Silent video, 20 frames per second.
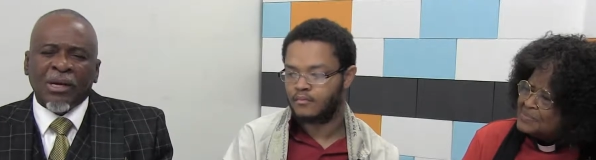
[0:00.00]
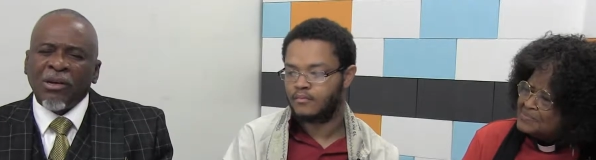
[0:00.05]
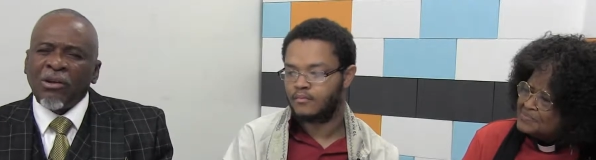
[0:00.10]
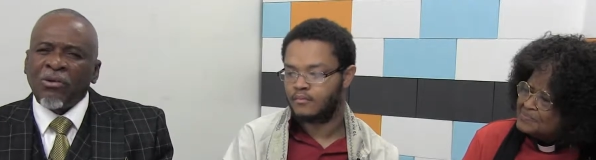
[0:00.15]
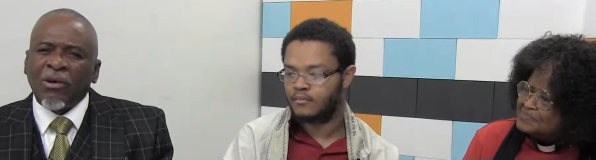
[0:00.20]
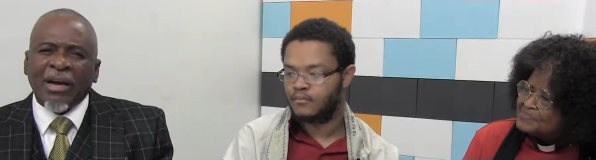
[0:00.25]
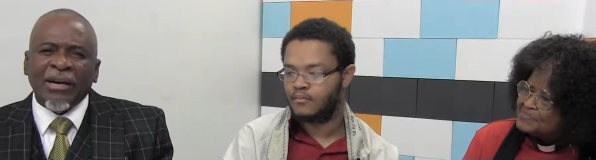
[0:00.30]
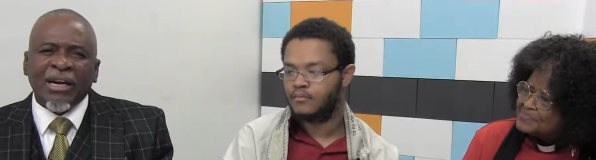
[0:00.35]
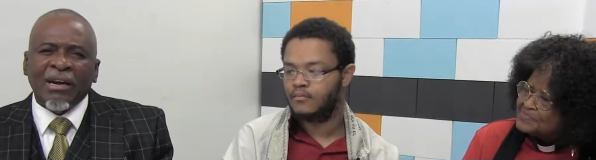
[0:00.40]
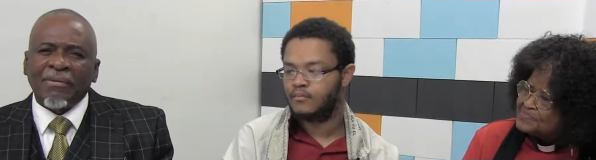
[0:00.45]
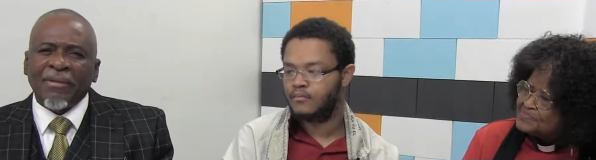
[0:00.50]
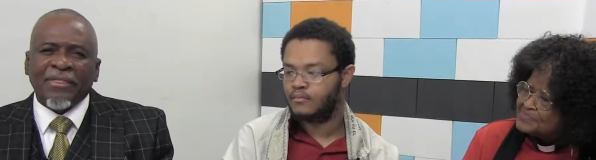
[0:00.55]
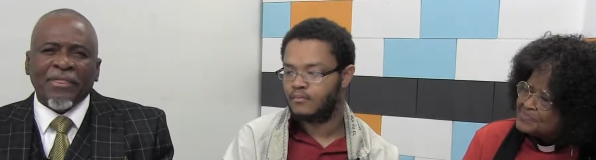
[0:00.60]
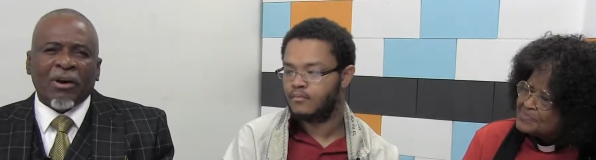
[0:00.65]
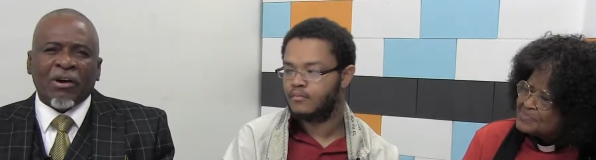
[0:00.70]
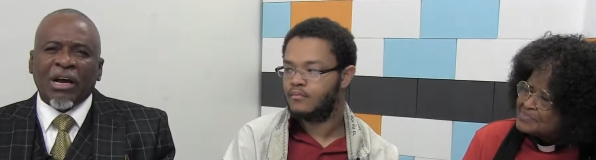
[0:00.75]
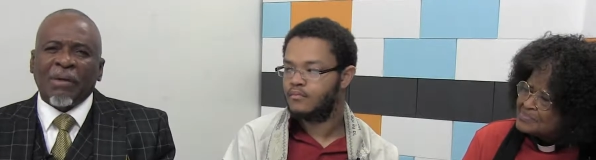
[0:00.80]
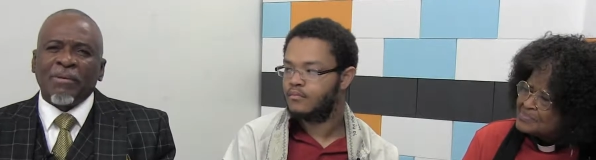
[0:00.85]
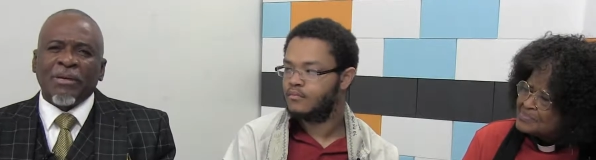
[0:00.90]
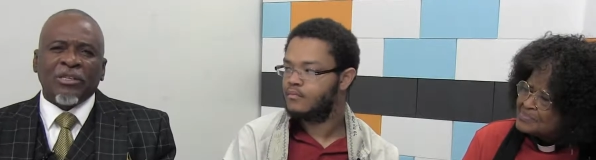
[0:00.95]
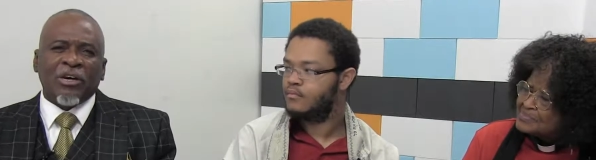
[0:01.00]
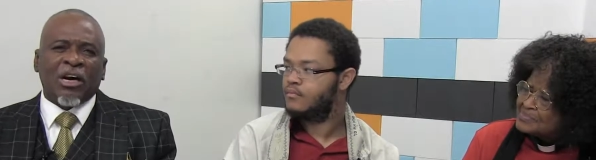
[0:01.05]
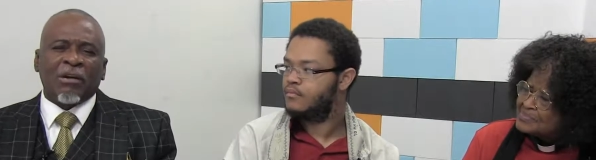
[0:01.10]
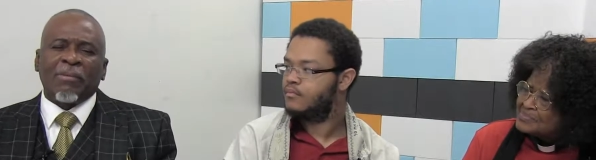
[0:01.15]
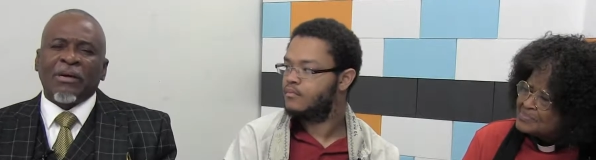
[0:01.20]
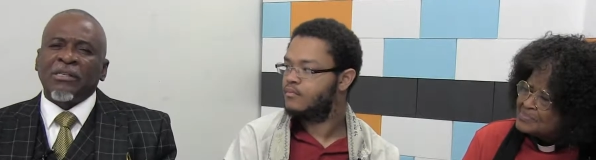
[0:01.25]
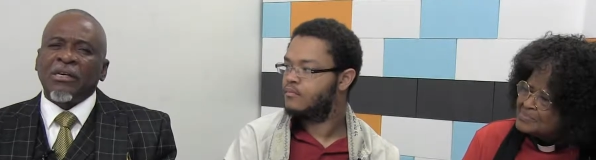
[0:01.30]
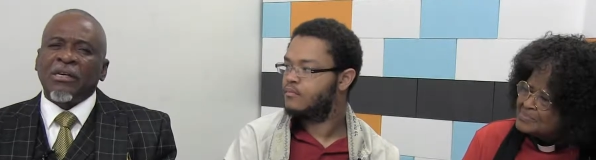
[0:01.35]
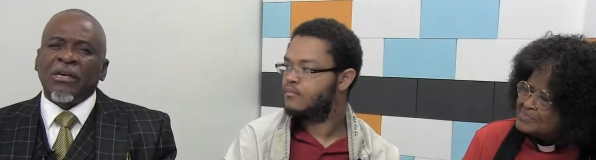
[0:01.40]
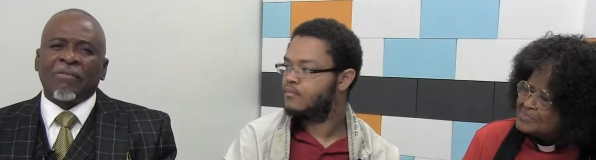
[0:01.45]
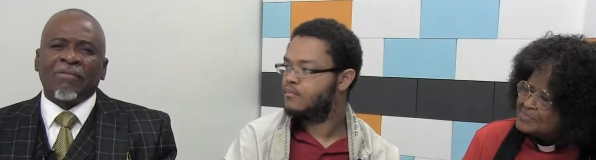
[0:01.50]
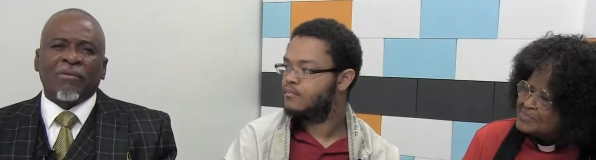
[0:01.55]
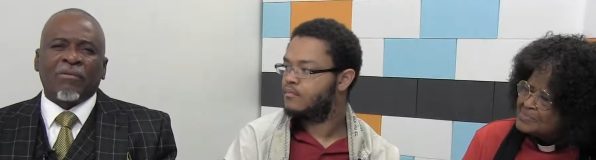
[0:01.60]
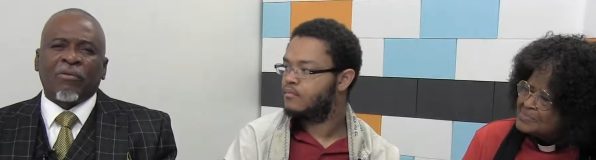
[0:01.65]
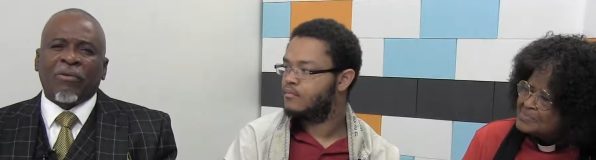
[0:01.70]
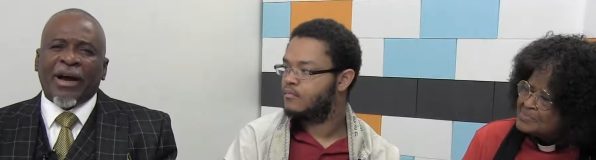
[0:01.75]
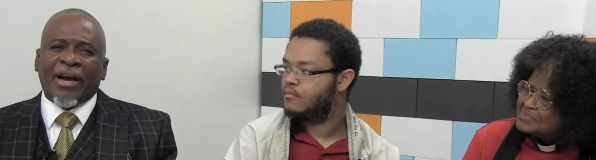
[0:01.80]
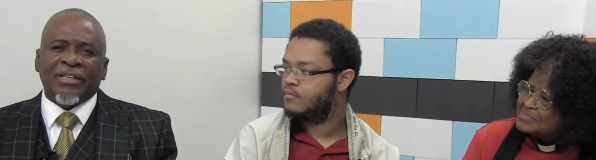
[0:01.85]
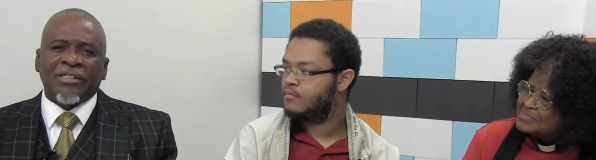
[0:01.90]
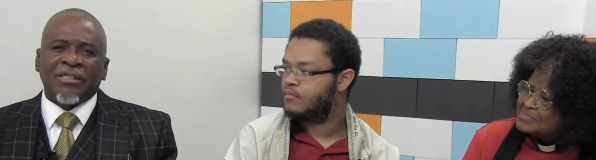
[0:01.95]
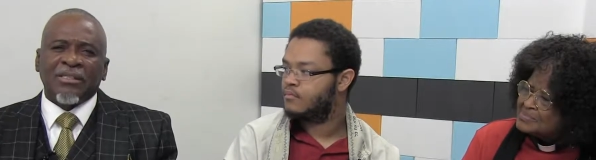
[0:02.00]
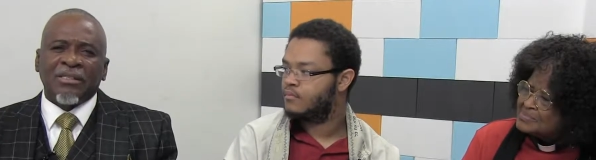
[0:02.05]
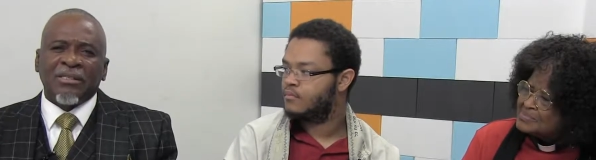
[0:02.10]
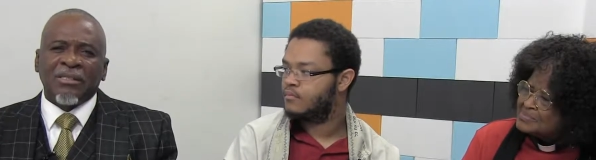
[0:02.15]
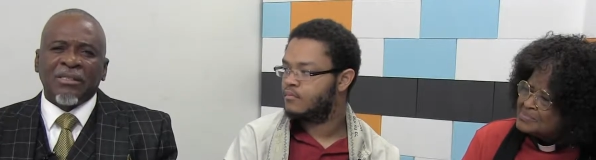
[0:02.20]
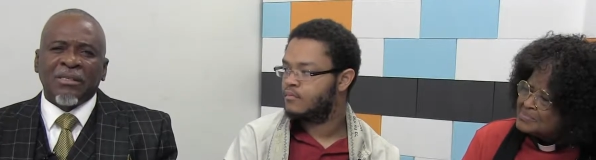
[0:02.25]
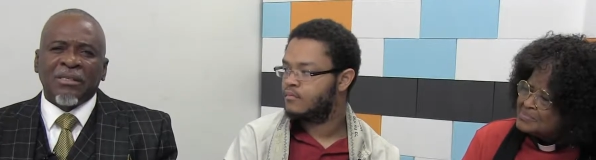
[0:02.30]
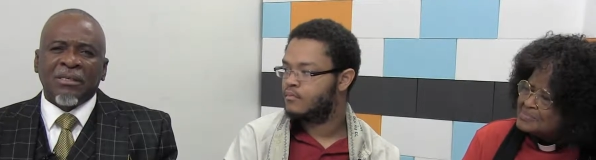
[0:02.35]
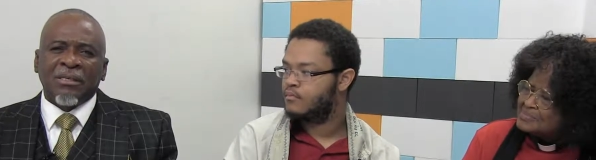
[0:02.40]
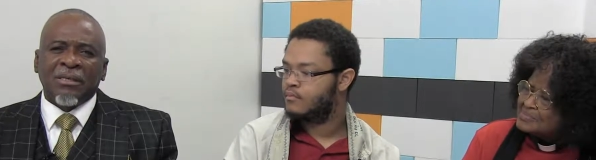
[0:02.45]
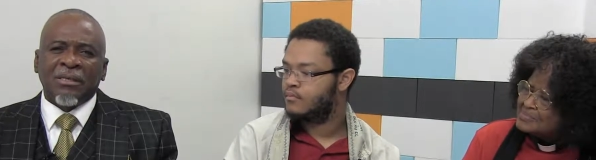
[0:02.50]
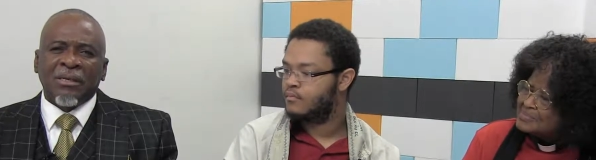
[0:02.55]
Speaker 1: You know, I never thought I'd be talking about the love of Christ. Mm.